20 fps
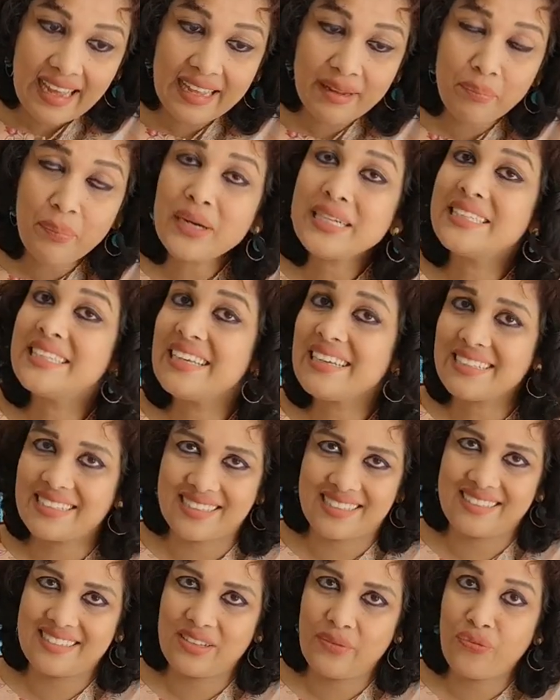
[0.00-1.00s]
But
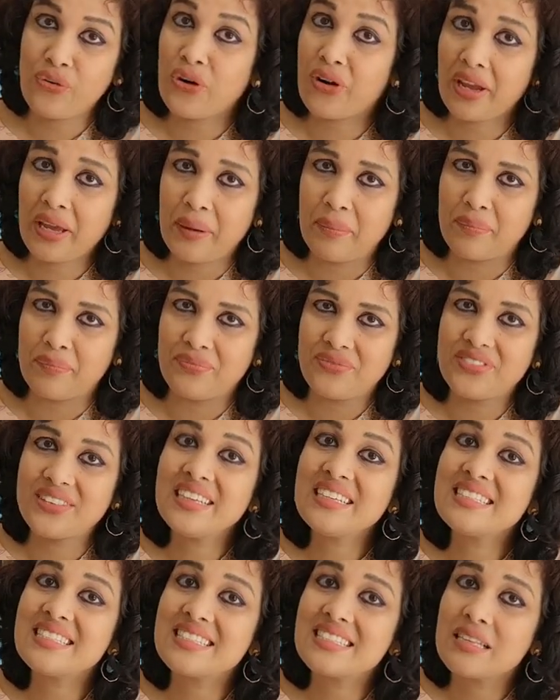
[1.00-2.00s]
this, for him,
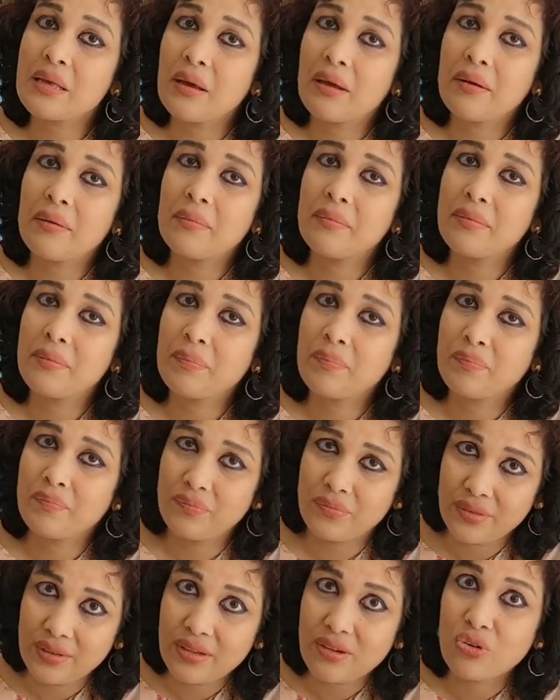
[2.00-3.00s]
this
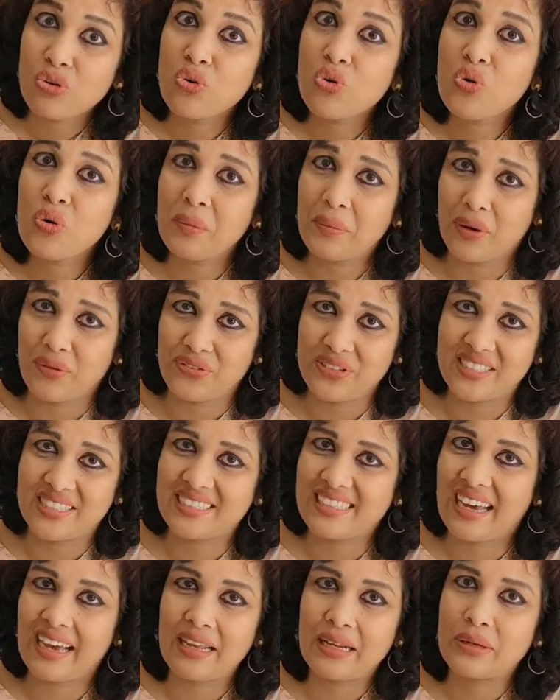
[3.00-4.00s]
room of
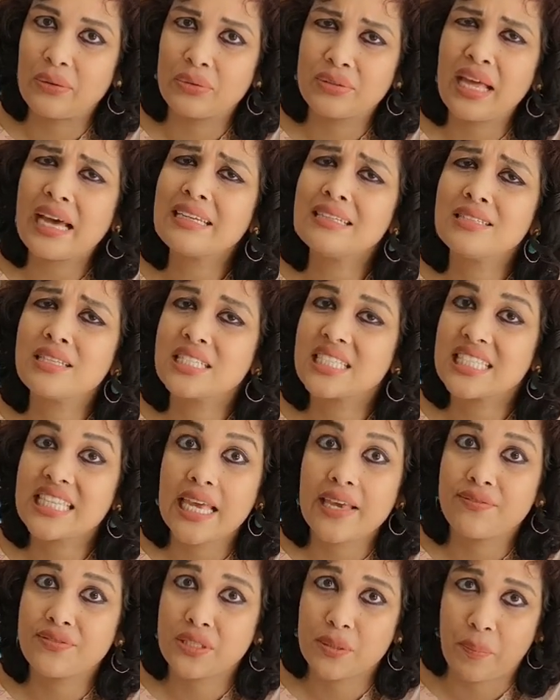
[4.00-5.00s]
his childhood, that is a
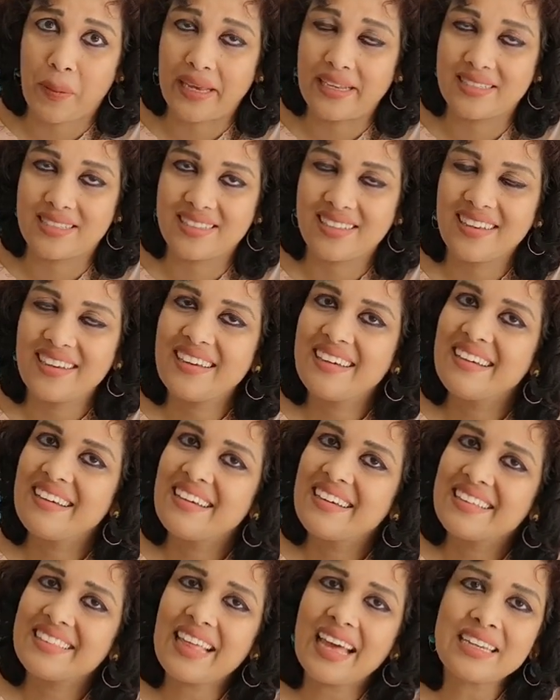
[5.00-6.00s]
safe space.
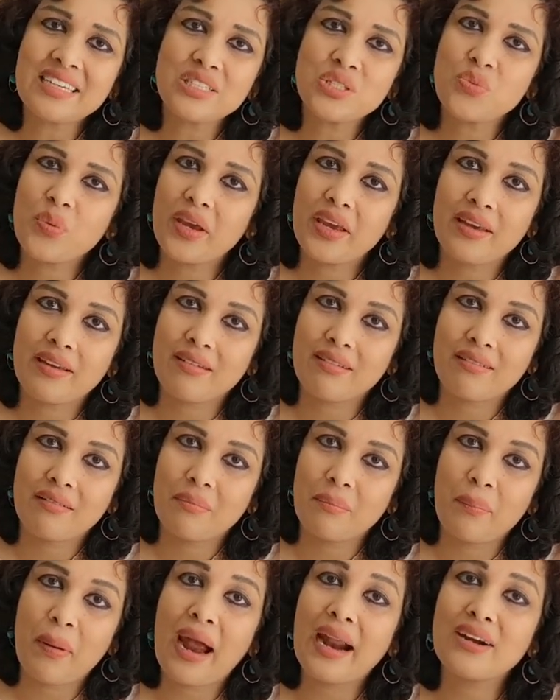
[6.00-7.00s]
That is where
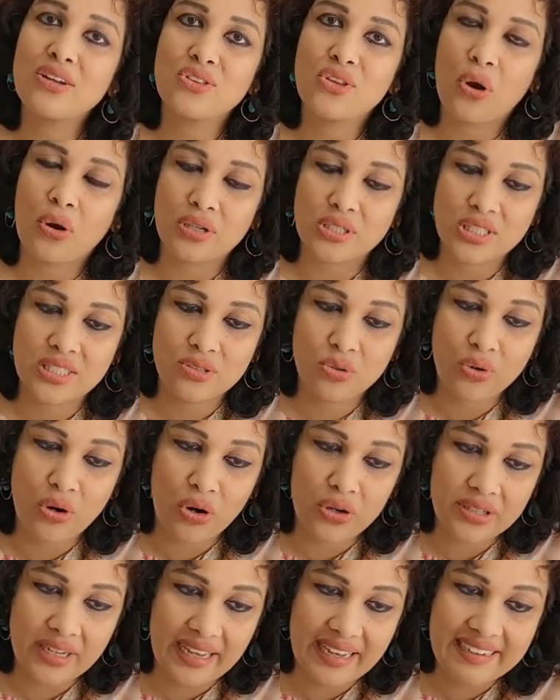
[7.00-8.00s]
bad thoughts do
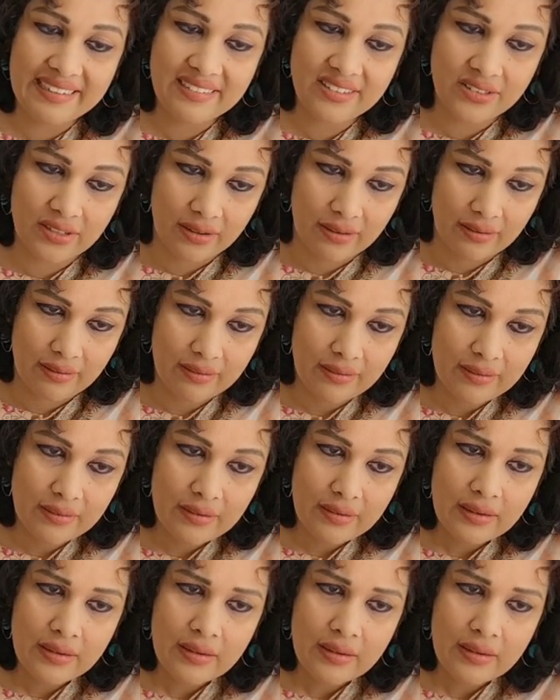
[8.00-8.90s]
not enter.